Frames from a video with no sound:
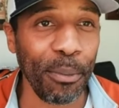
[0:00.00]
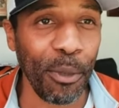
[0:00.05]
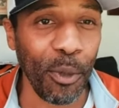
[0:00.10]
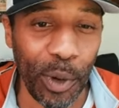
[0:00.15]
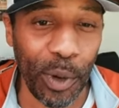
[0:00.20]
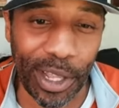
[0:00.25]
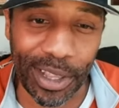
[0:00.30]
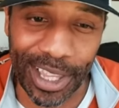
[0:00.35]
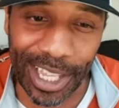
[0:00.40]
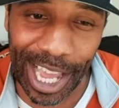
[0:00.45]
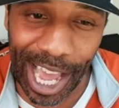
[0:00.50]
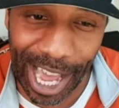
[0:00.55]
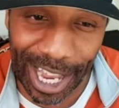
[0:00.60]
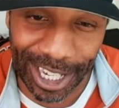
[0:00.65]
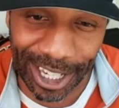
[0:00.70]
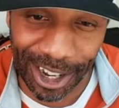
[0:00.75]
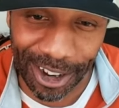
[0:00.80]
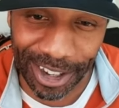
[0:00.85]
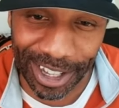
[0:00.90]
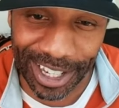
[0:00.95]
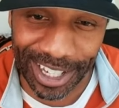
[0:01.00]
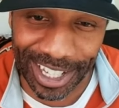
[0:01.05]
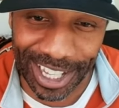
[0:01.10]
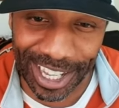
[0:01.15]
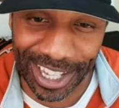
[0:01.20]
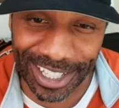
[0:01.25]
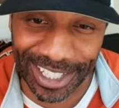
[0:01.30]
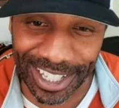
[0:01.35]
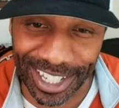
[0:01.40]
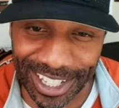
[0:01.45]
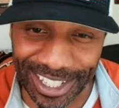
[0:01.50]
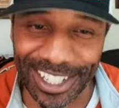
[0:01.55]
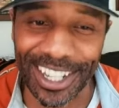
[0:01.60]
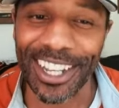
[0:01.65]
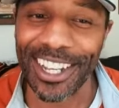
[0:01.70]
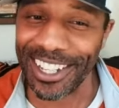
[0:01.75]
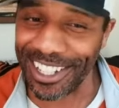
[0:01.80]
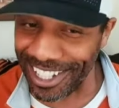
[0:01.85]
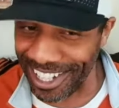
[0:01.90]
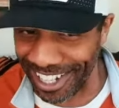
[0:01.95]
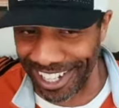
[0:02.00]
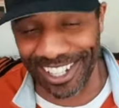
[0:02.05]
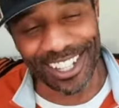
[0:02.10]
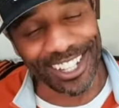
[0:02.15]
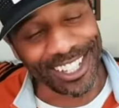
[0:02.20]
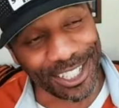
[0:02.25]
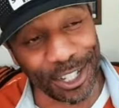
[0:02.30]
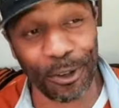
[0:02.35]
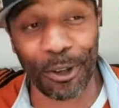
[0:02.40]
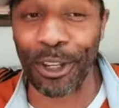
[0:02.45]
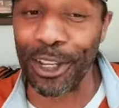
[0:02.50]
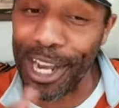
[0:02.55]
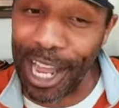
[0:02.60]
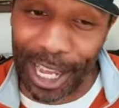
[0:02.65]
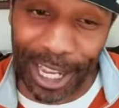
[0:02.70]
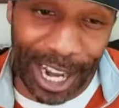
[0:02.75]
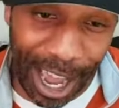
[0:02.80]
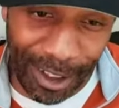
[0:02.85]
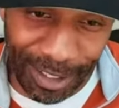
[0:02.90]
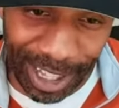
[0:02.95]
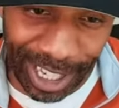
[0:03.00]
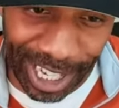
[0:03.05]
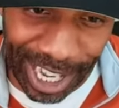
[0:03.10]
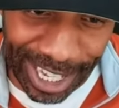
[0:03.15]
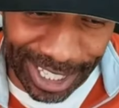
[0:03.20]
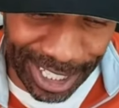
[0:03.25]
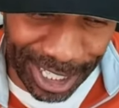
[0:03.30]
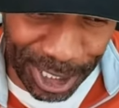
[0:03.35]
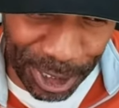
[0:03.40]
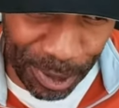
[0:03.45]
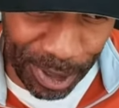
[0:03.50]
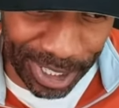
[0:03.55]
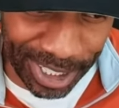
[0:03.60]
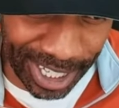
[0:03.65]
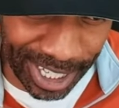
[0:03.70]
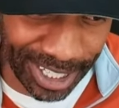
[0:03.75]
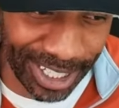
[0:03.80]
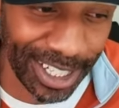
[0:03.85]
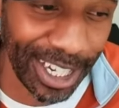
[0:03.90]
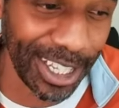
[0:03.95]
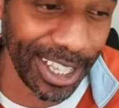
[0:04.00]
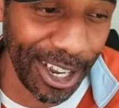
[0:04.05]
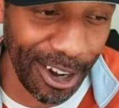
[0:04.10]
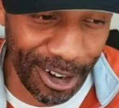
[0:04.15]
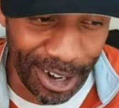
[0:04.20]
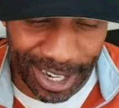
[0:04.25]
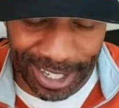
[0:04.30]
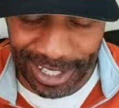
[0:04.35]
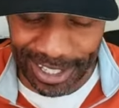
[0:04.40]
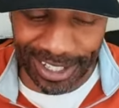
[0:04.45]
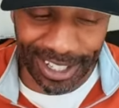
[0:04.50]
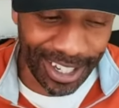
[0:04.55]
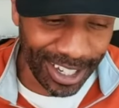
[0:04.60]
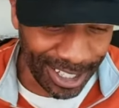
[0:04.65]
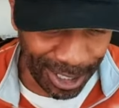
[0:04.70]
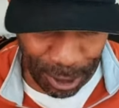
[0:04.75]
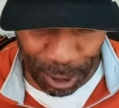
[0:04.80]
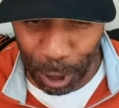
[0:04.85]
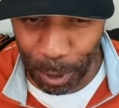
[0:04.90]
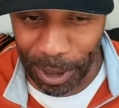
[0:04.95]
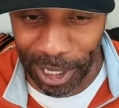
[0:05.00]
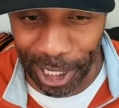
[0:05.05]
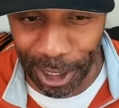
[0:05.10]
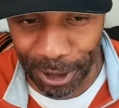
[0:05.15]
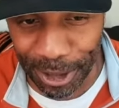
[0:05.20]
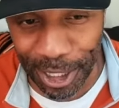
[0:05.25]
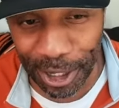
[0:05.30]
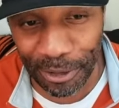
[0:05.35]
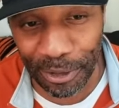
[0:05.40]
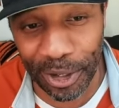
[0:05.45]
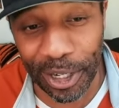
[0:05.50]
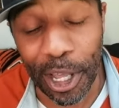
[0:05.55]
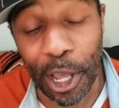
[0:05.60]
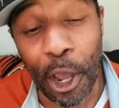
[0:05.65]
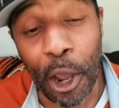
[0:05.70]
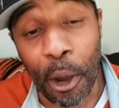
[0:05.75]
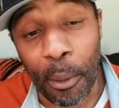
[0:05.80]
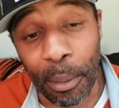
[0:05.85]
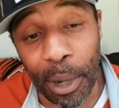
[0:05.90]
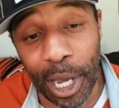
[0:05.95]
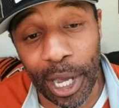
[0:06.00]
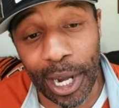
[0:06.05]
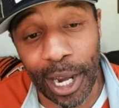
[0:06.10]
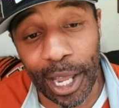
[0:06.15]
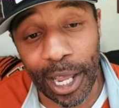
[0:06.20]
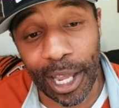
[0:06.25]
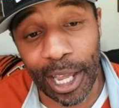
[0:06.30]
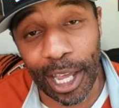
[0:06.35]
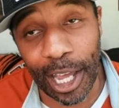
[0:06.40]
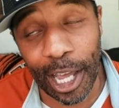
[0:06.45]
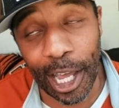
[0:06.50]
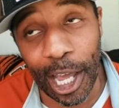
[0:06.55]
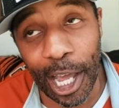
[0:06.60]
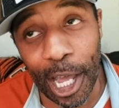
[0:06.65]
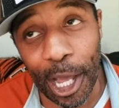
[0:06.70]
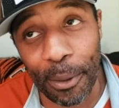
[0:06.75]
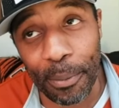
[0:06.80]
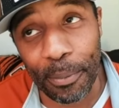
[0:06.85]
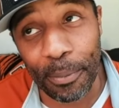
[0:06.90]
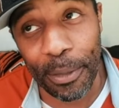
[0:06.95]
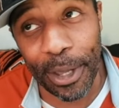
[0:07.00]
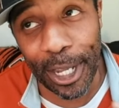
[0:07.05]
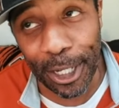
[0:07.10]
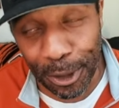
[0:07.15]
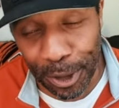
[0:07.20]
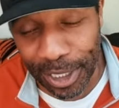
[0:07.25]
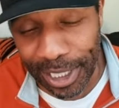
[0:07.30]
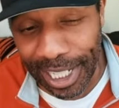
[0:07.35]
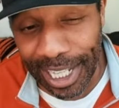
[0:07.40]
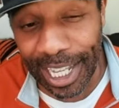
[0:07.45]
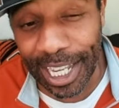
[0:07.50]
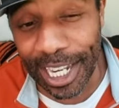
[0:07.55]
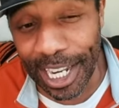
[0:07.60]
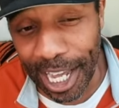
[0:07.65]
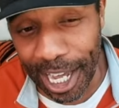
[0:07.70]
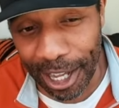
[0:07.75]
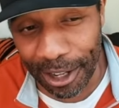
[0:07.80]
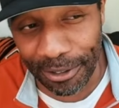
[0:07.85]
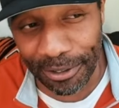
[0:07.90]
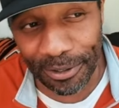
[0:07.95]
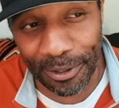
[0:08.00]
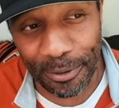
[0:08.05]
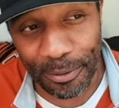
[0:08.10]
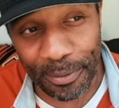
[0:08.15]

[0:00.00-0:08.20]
with the hot dog eating contest. Yeah, so you're not gonna have the legend Joey Chestnut there. That's so it's gonna be a little different. But um, interestingly enough,